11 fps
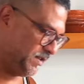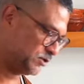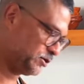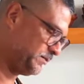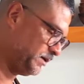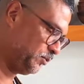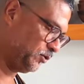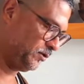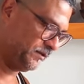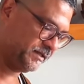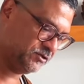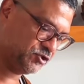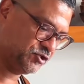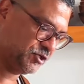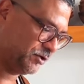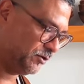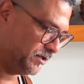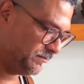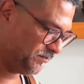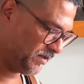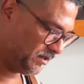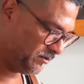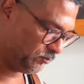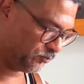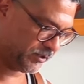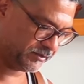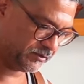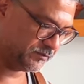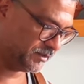Actually, I'm gonna pull the chicharron and I'll break those